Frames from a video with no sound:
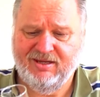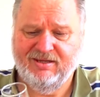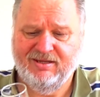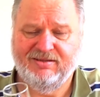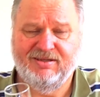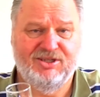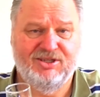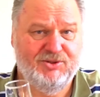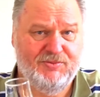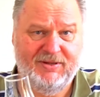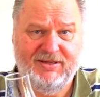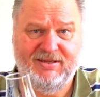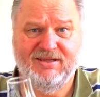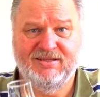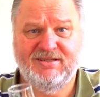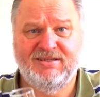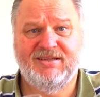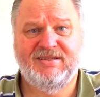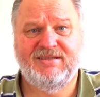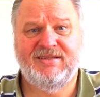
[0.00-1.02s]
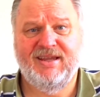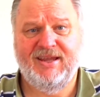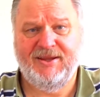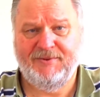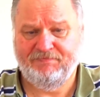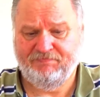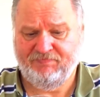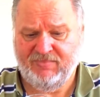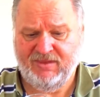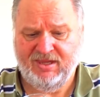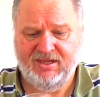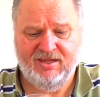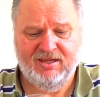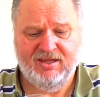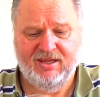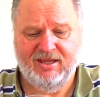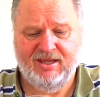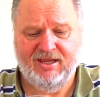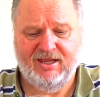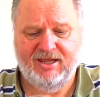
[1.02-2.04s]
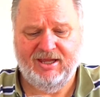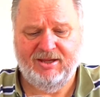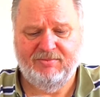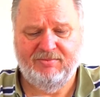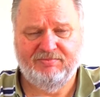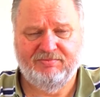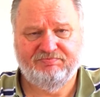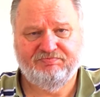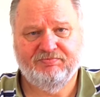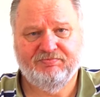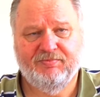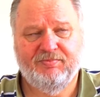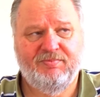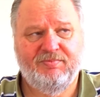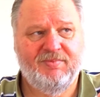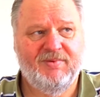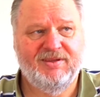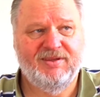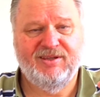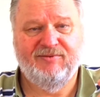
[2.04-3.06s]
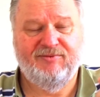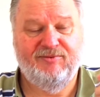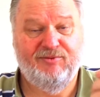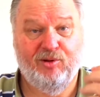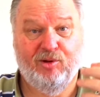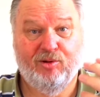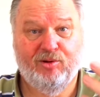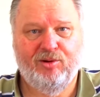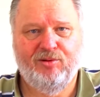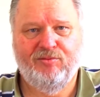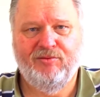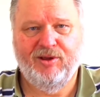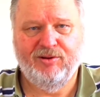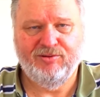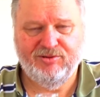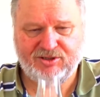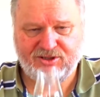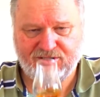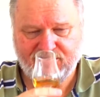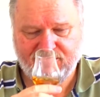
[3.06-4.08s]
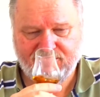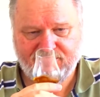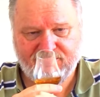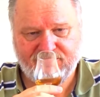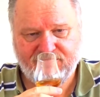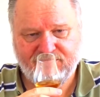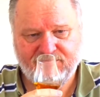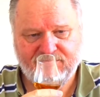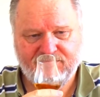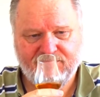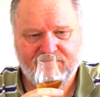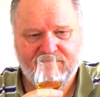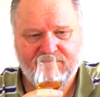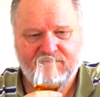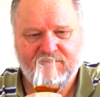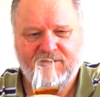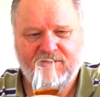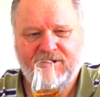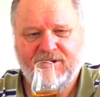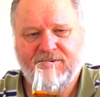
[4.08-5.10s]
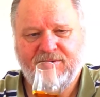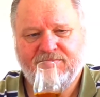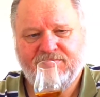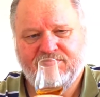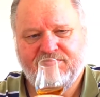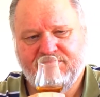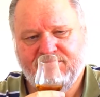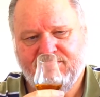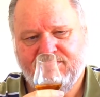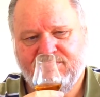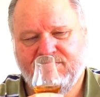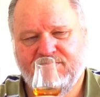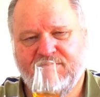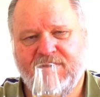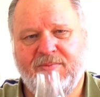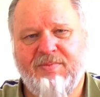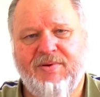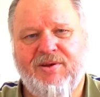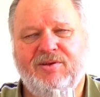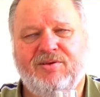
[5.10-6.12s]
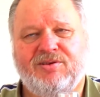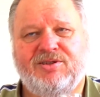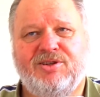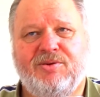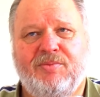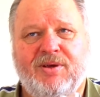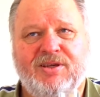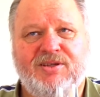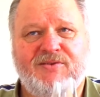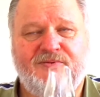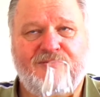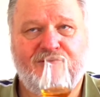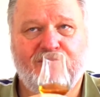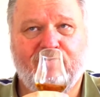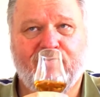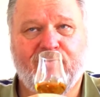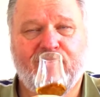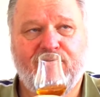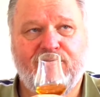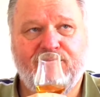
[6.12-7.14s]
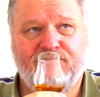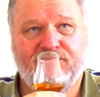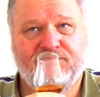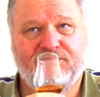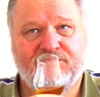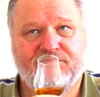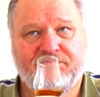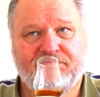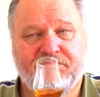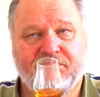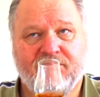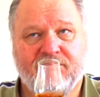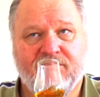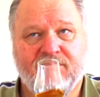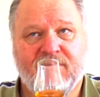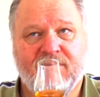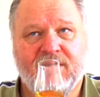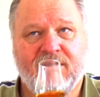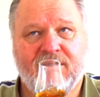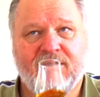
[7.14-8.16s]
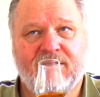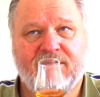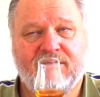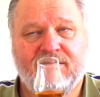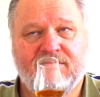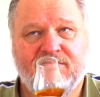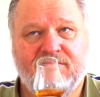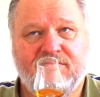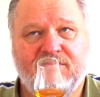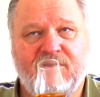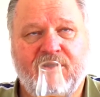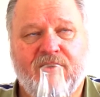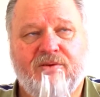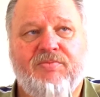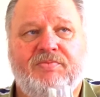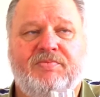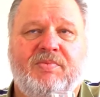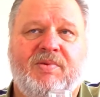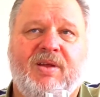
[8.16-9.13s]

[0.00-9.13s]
The sweetness is there, the floral notes, maybe not so much floral. No,